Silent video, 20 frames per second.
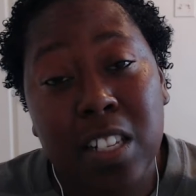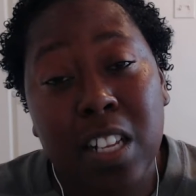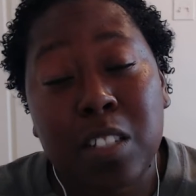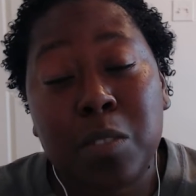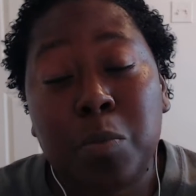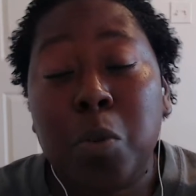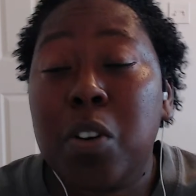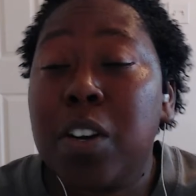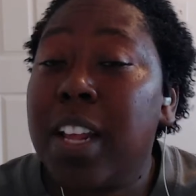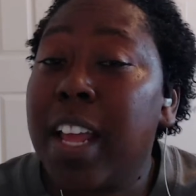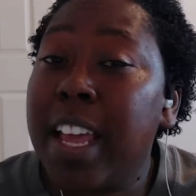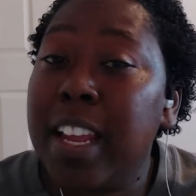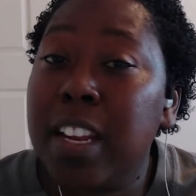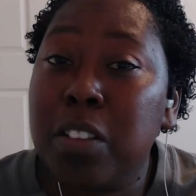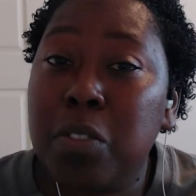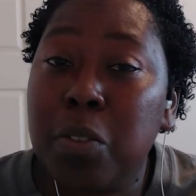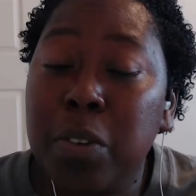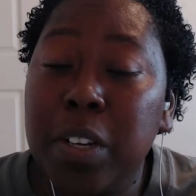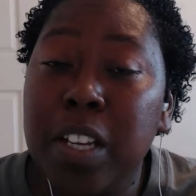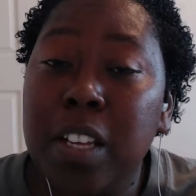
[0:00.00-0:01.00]
I was born in
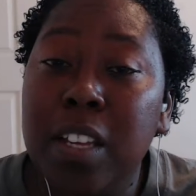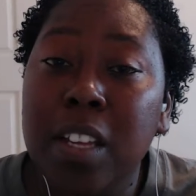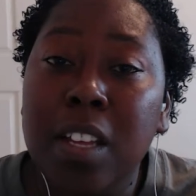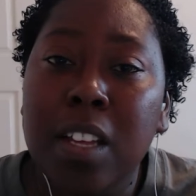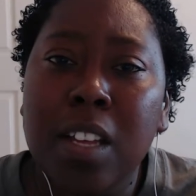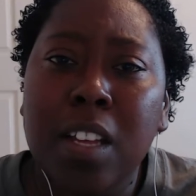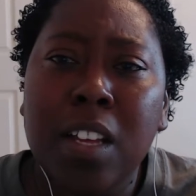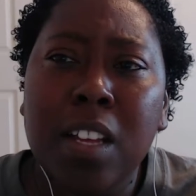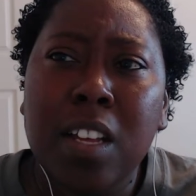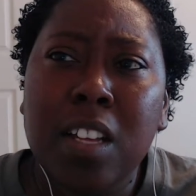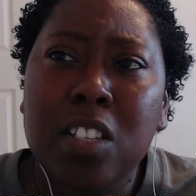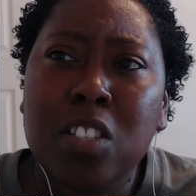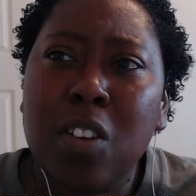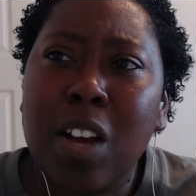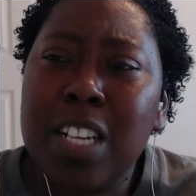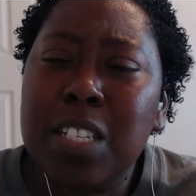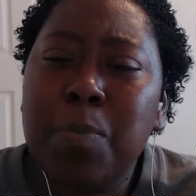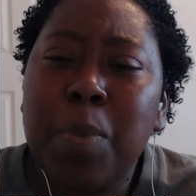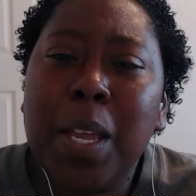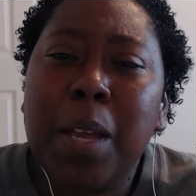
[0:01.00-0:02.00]
83. So
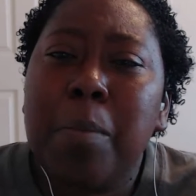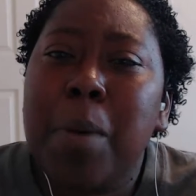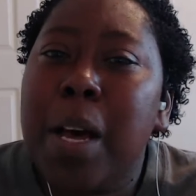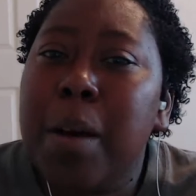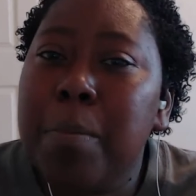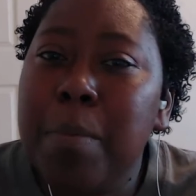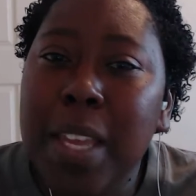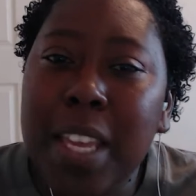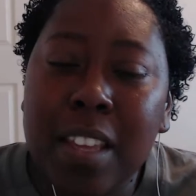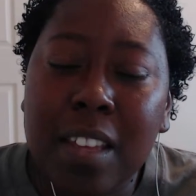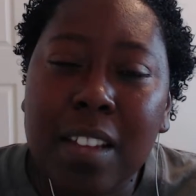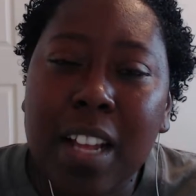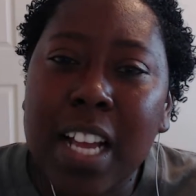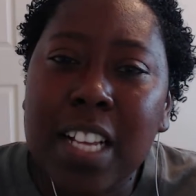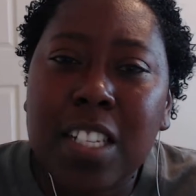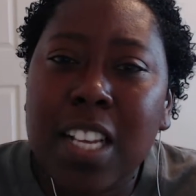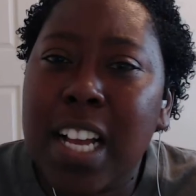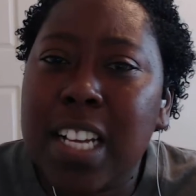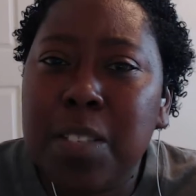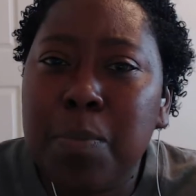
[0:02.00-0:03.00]
I speak about me.
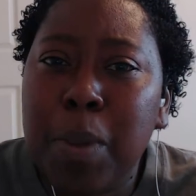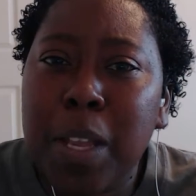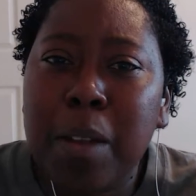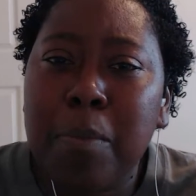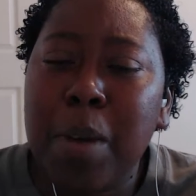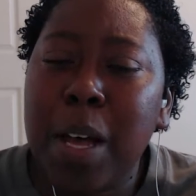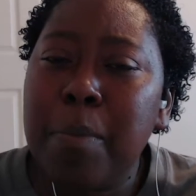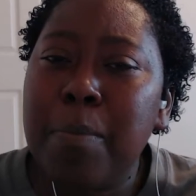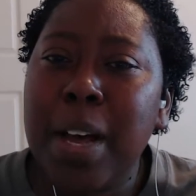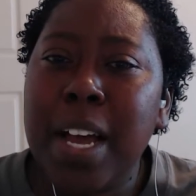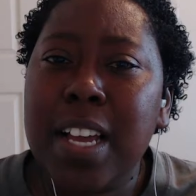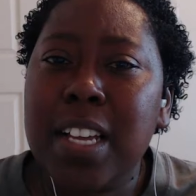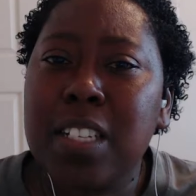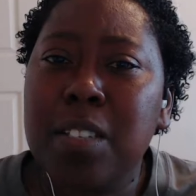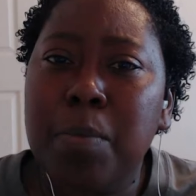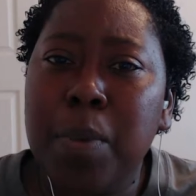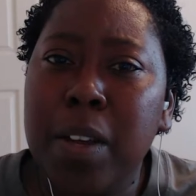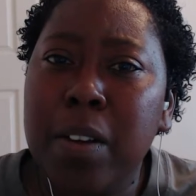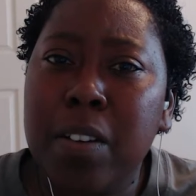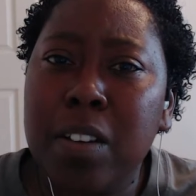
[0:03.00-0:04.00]
I speak about my
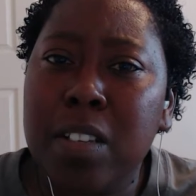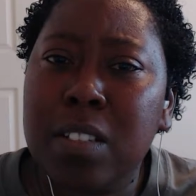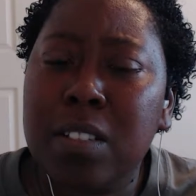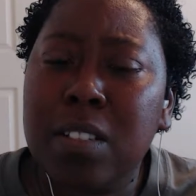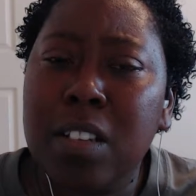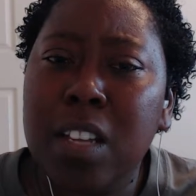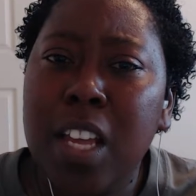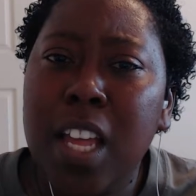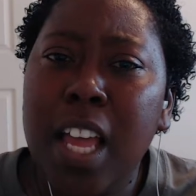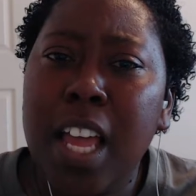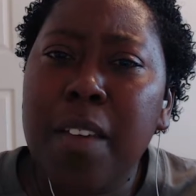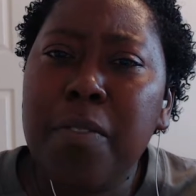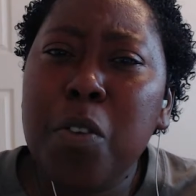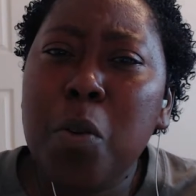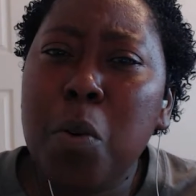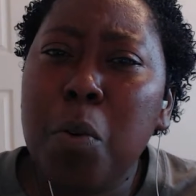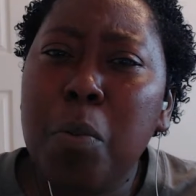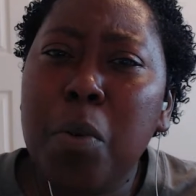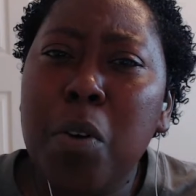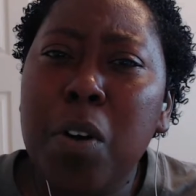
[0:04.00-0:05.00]
experience. If
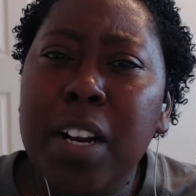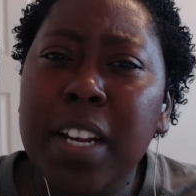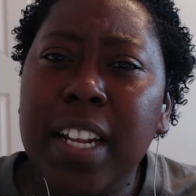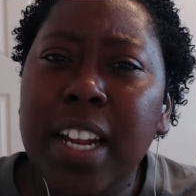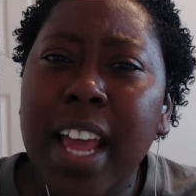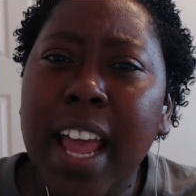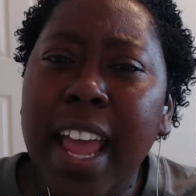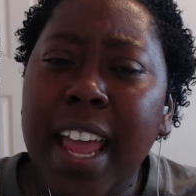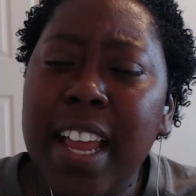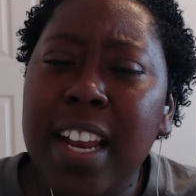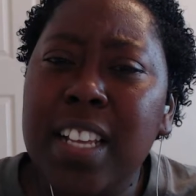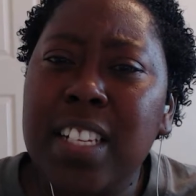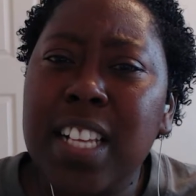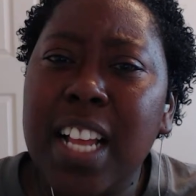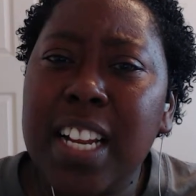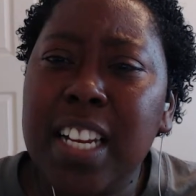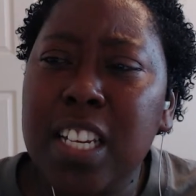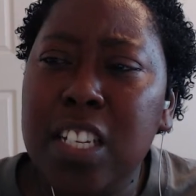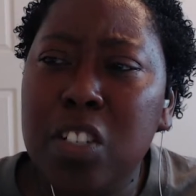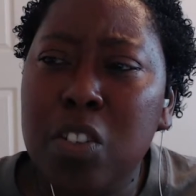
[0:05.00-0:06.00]
you were born in the 80s,
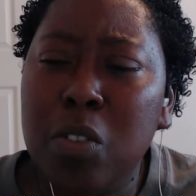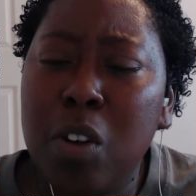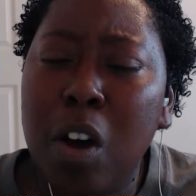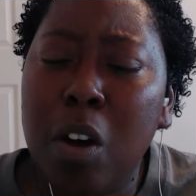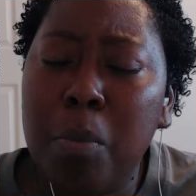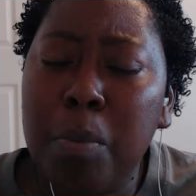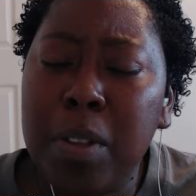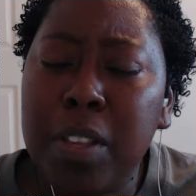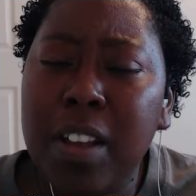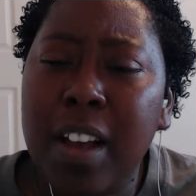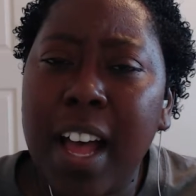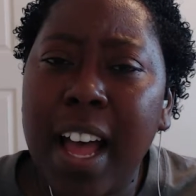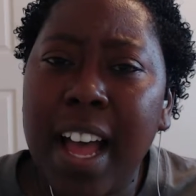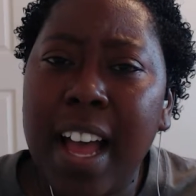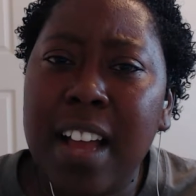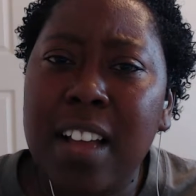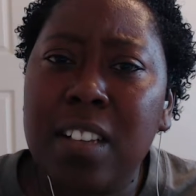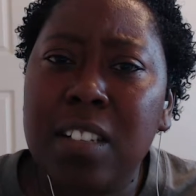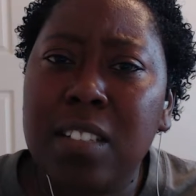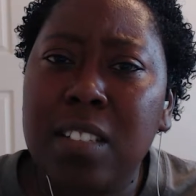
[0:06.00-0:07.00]
I need you to open your
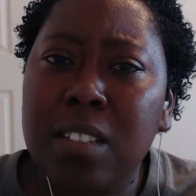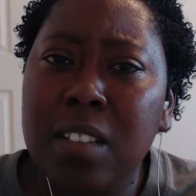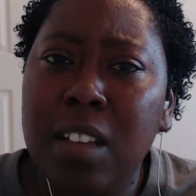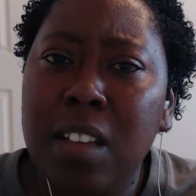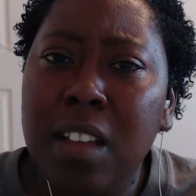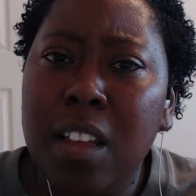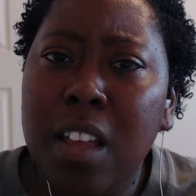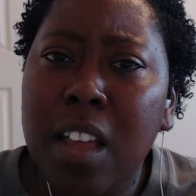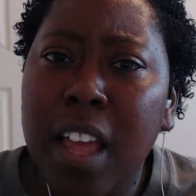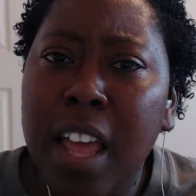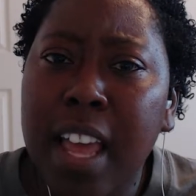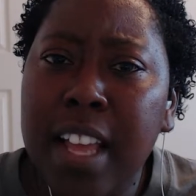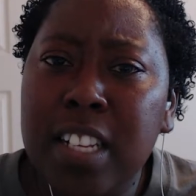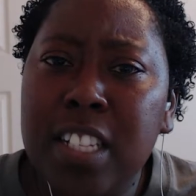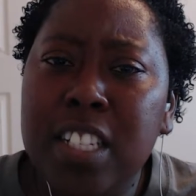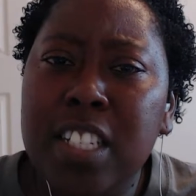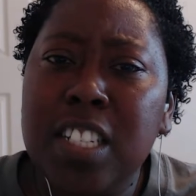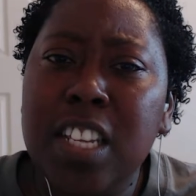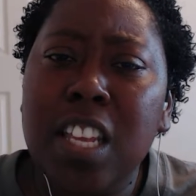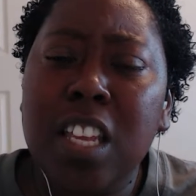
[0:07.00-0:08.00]
eyes and
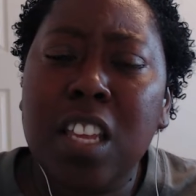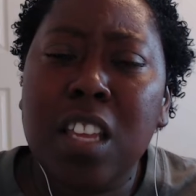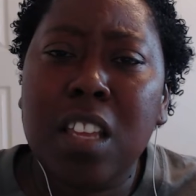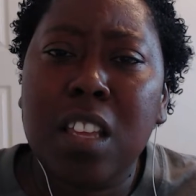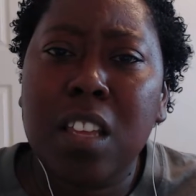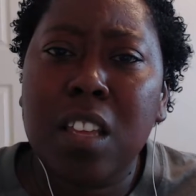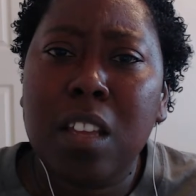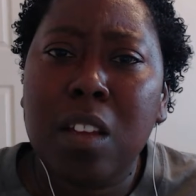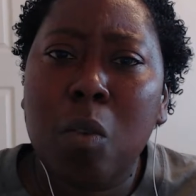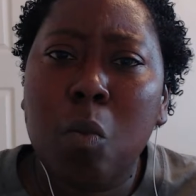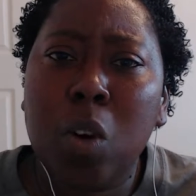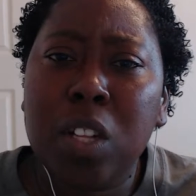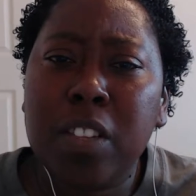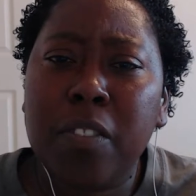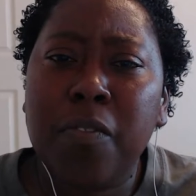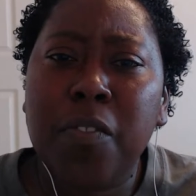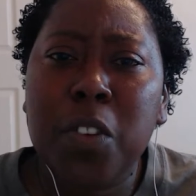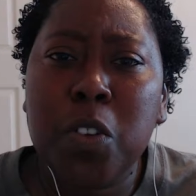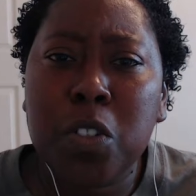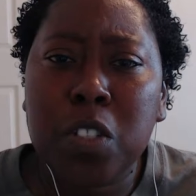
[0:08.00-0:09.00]
see what the
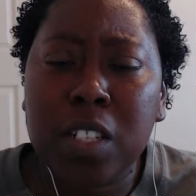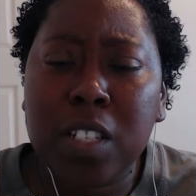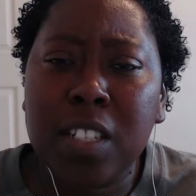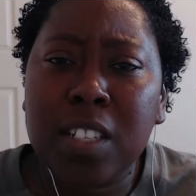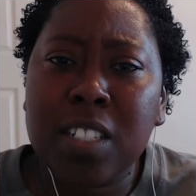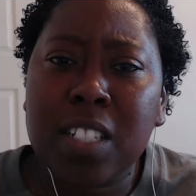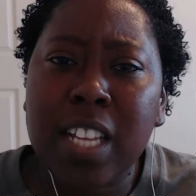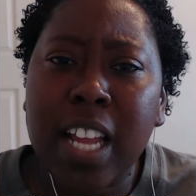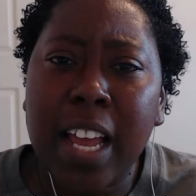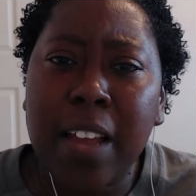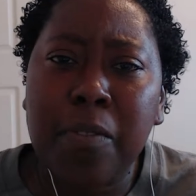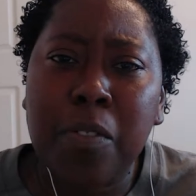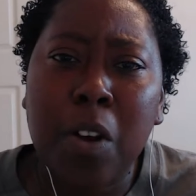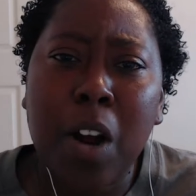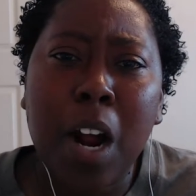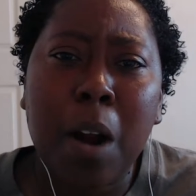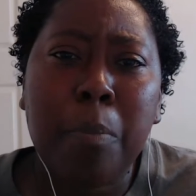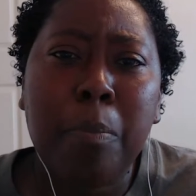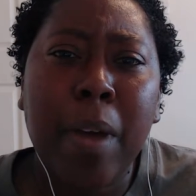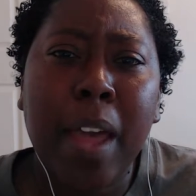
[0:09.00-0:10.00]
future looks like for
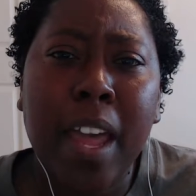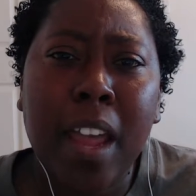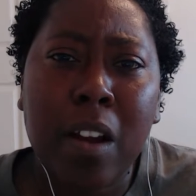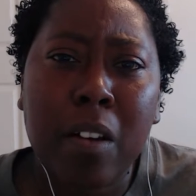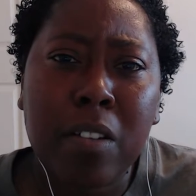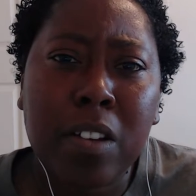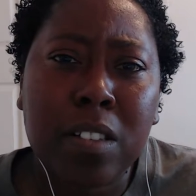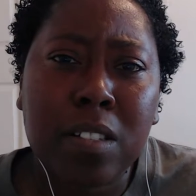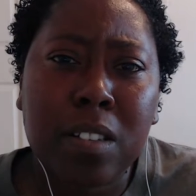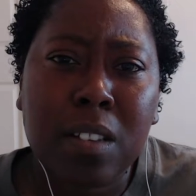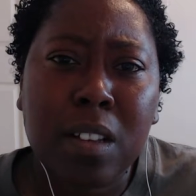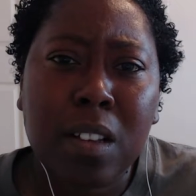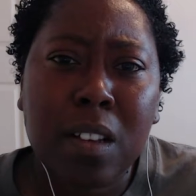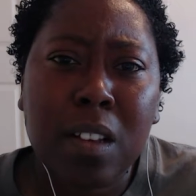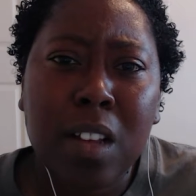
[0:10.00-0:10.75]
our parents.